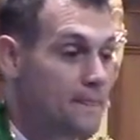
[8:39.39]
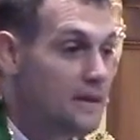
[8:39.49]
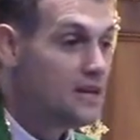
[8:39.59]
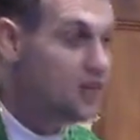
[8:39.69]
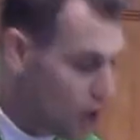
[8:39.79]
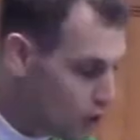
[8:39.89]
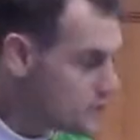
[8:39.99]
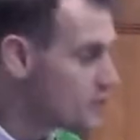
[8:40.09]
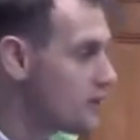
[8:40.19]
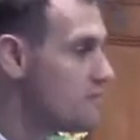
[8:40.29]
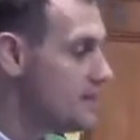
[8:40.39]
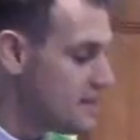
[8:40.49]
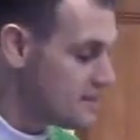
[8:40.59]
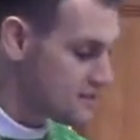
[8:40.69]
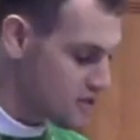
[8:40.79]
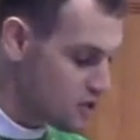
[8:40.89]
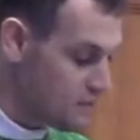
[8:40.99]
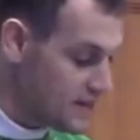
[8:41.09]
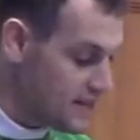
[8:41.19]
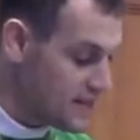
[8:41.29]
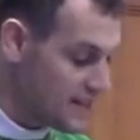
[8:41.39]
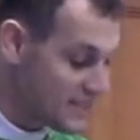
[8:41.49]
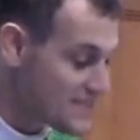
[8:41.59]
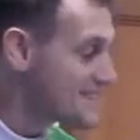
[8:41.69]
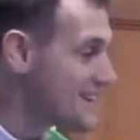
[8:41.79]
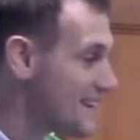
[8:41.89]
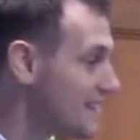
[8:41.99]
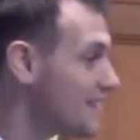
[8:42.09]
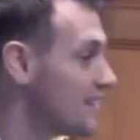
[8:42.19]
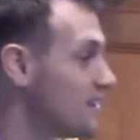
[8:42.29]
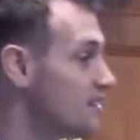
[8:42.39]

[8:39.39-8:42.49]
He knows what it means to be sick